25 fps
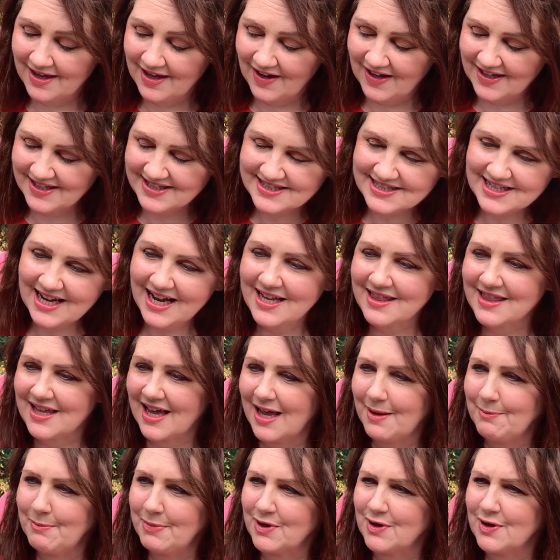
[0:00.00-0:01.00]
I say
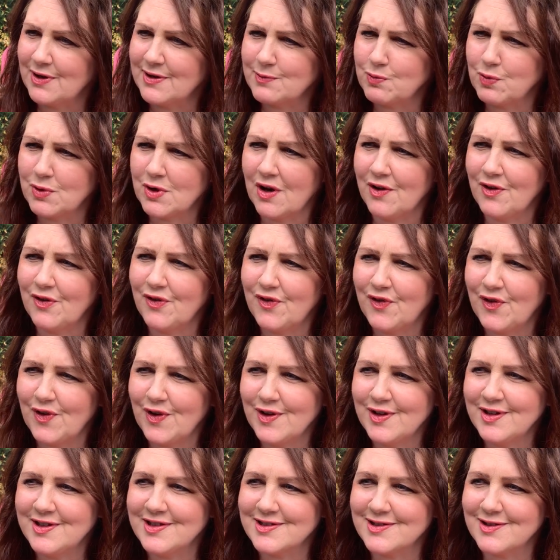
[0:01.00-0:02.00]
that because when I
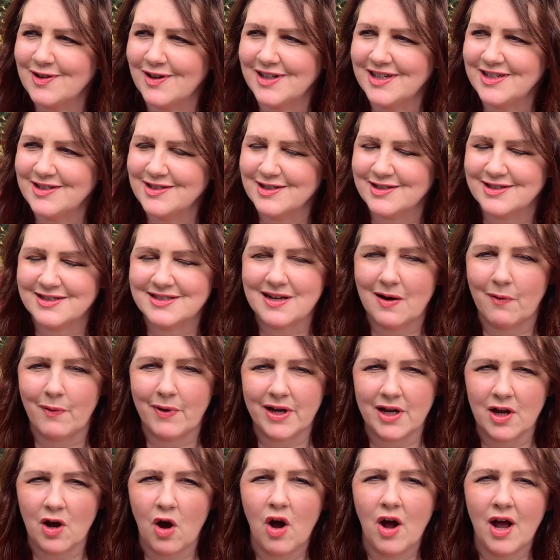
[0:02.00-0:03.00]
first got into
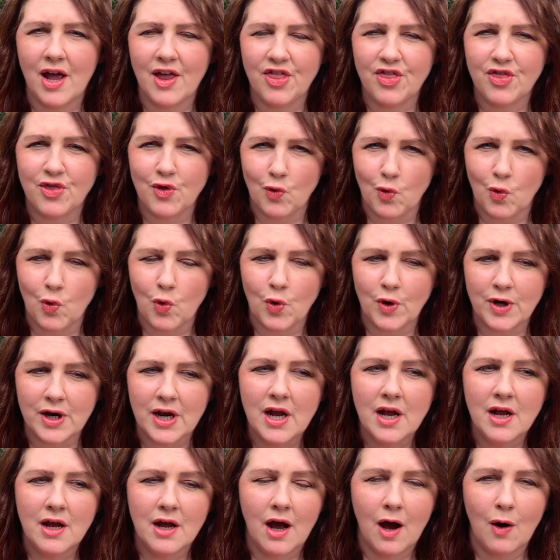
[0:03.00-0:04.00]
sewing, I thought
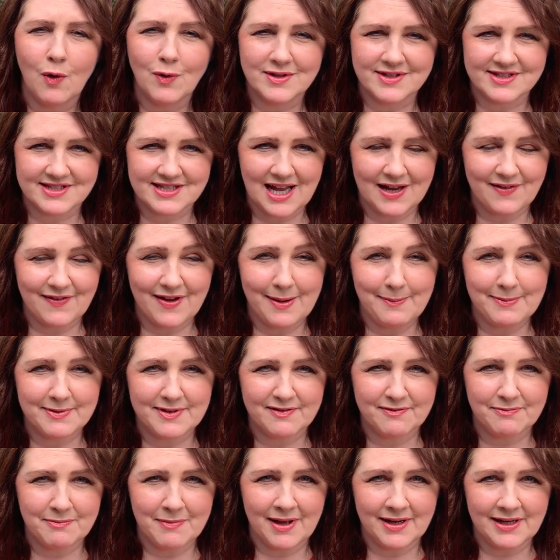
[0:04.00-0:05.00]
I would save heaps
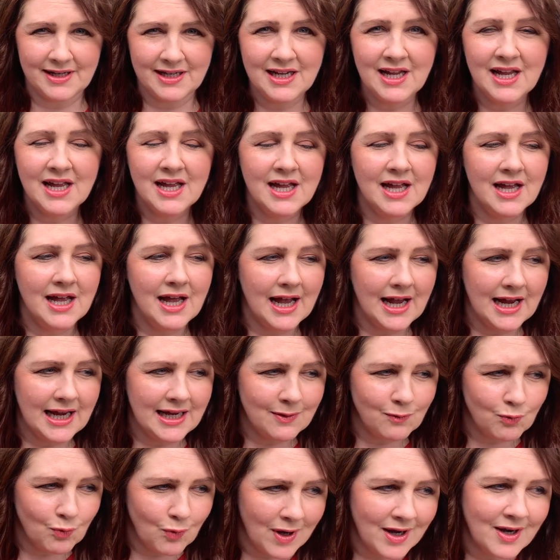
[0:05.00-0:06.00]
of money.
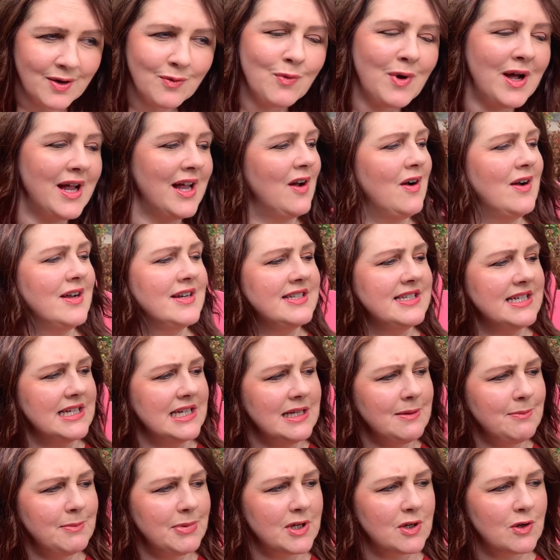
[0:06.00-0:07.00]
In one way I
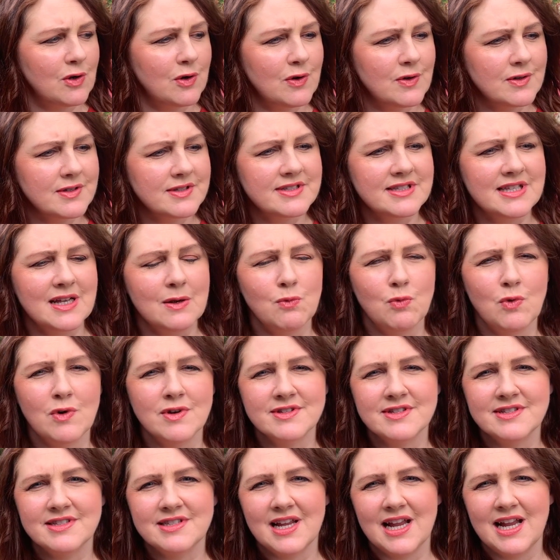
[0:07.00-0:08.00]
did, because there
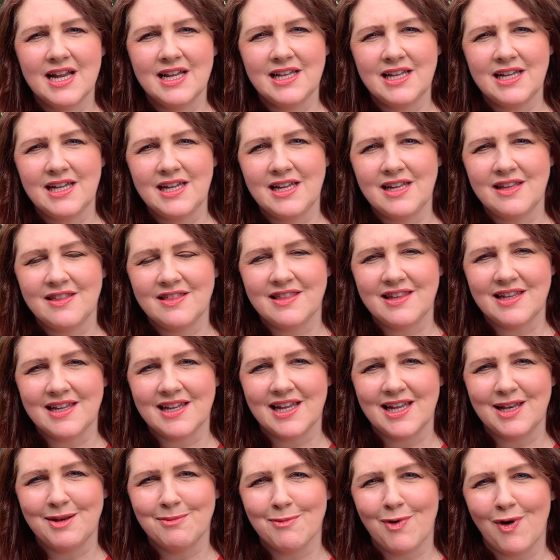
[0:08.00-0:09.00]
wasn't anything
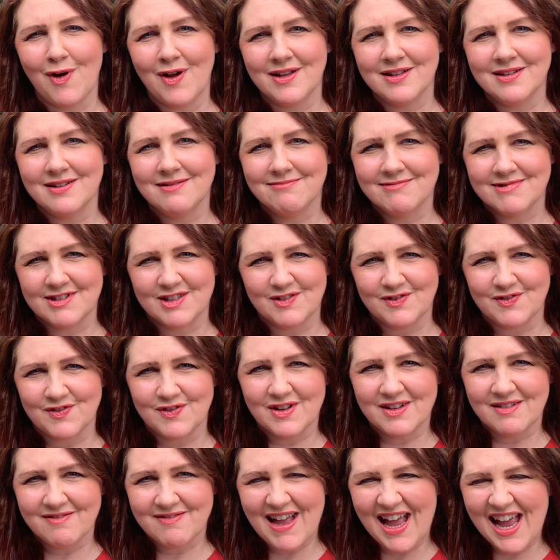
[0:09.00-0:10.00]
in my sort of
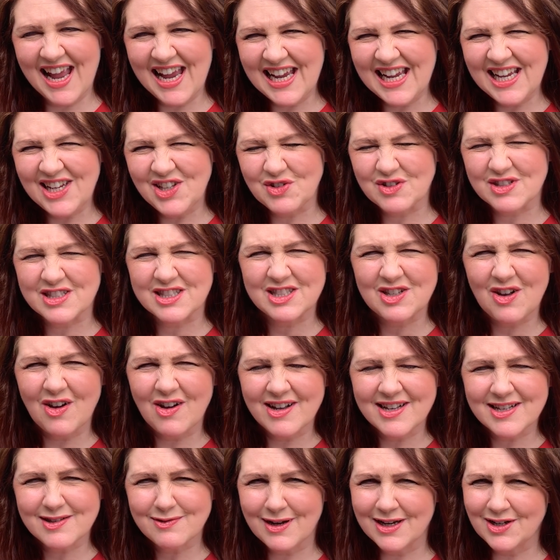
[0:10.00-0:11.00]
age or
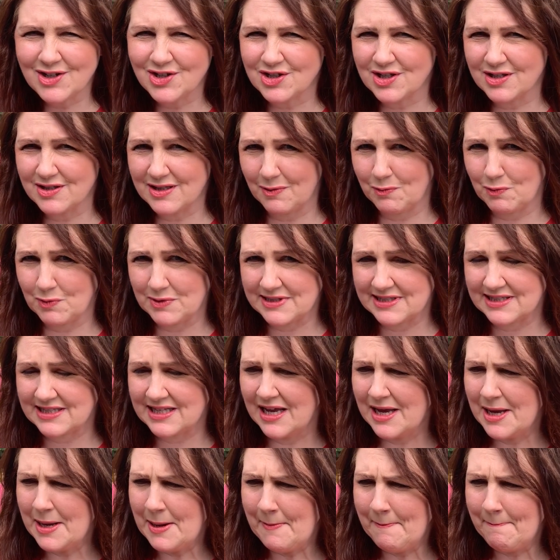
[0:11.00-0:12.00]
size range that was
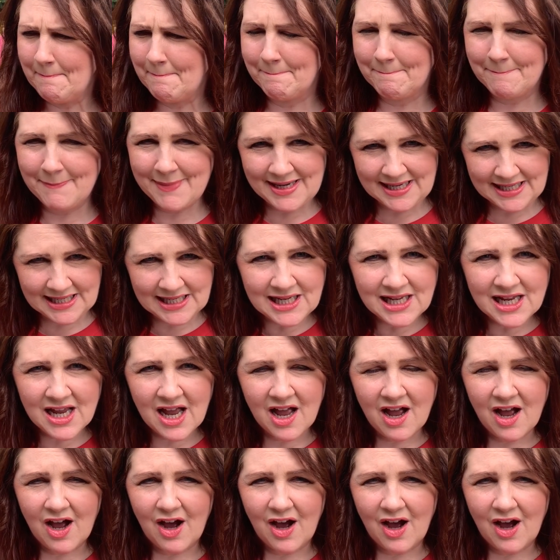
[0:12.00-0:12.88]
me.